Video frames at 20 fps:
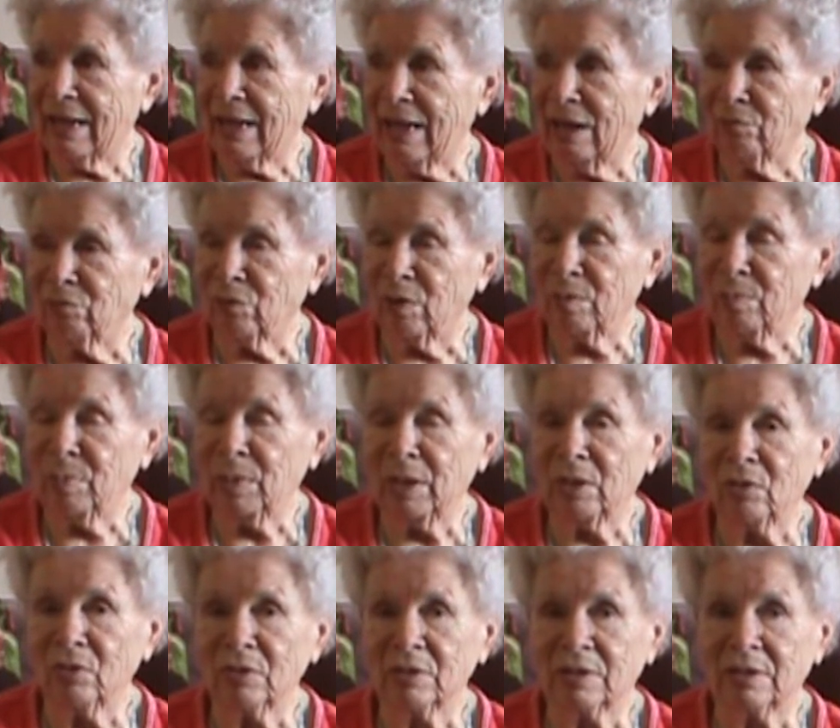every
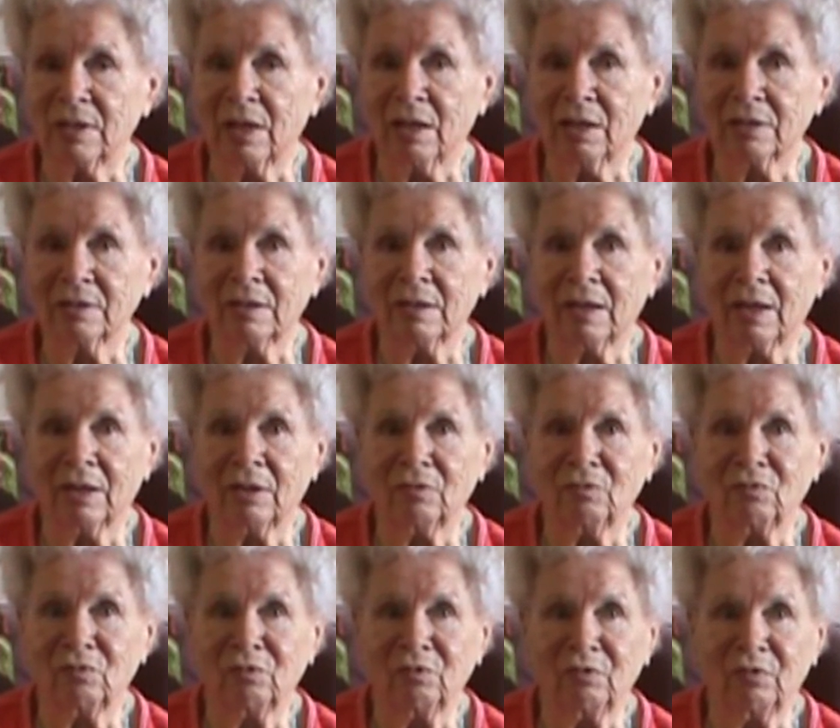pair of socks I could
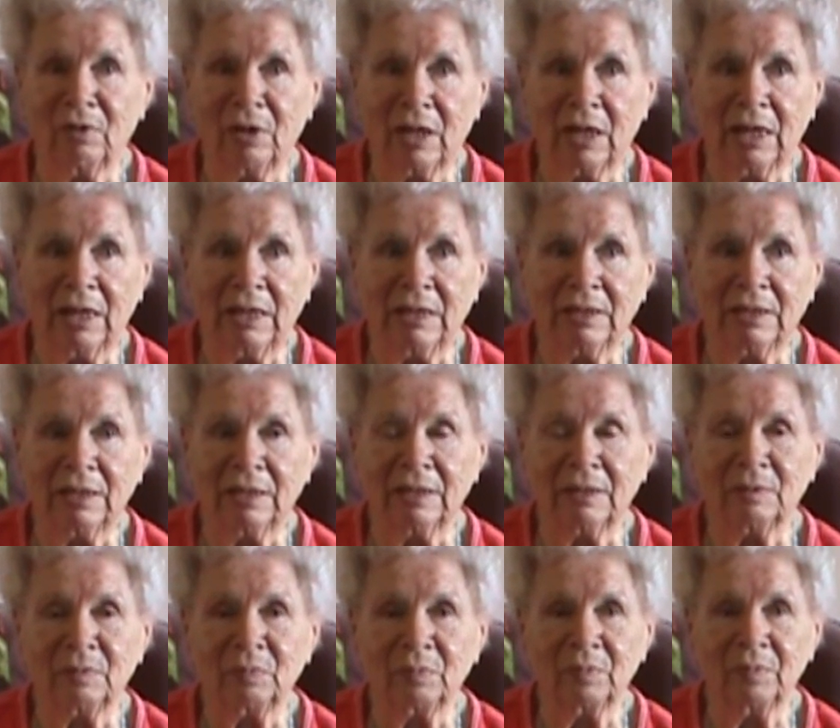find
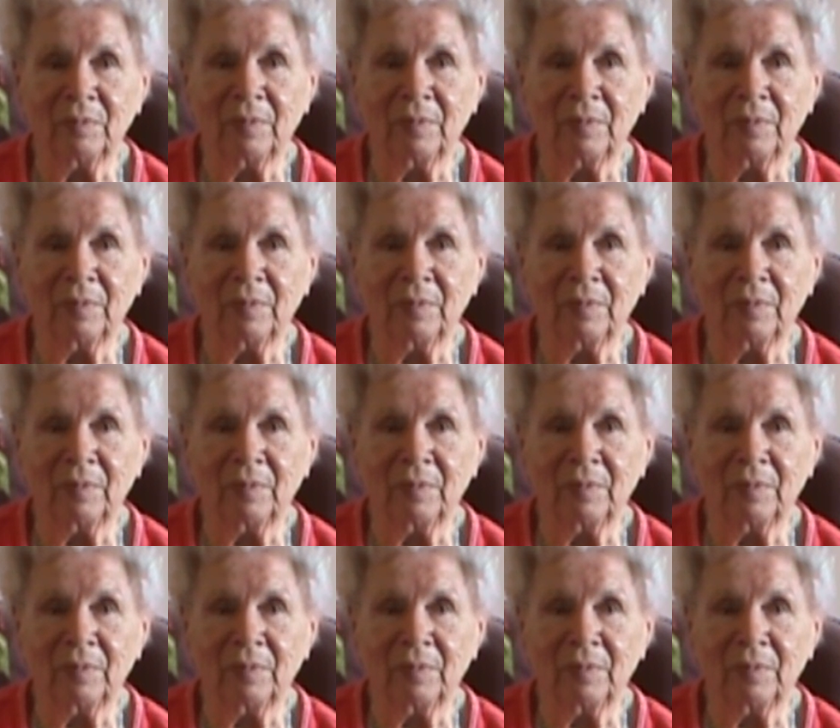and